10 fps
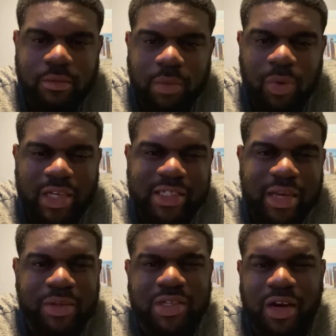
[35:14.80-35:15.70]
But will I stay
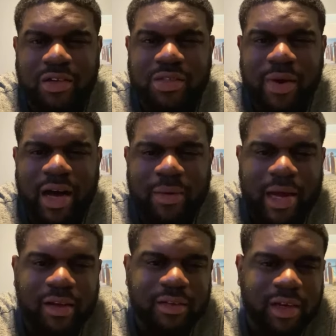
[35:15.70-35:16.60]
with Charles Schwab?
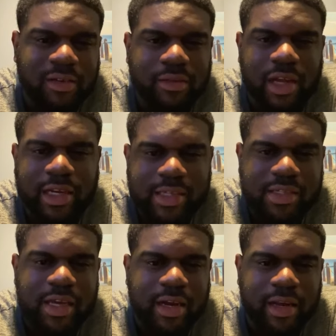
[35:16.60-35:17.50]
I don't know. I guess I'll
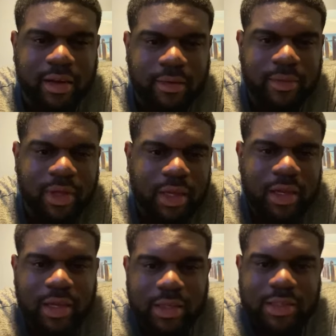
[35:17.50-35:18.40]
see how they go.
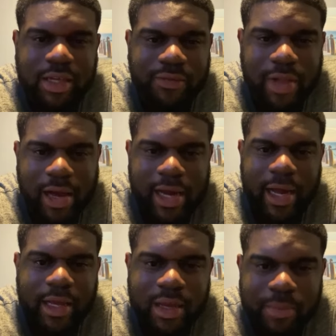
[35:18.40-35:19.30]
Steve Vlog, I
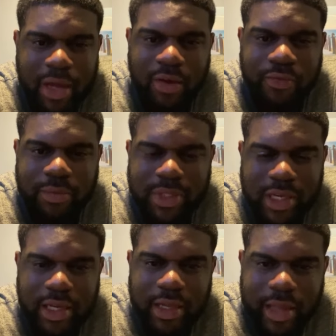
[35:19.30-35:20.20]
got email from
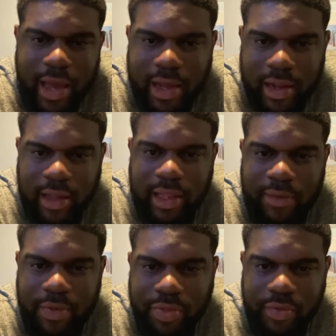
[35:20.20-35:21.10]
TD that
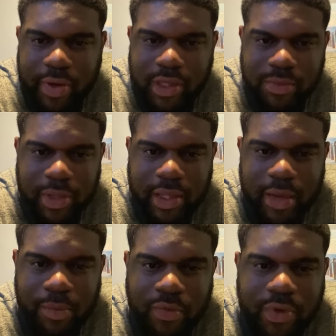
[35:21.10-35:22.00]
11/3 is when they
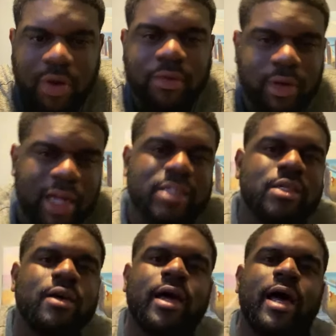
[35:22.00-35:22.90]
moving over. I
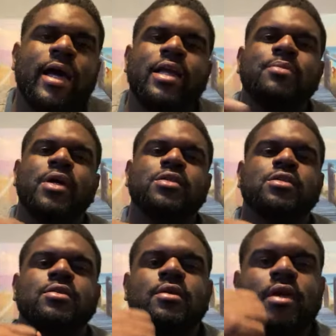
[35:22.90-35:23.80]
saw that. I got email
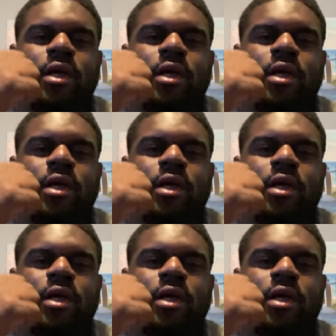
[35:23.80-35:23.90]
too.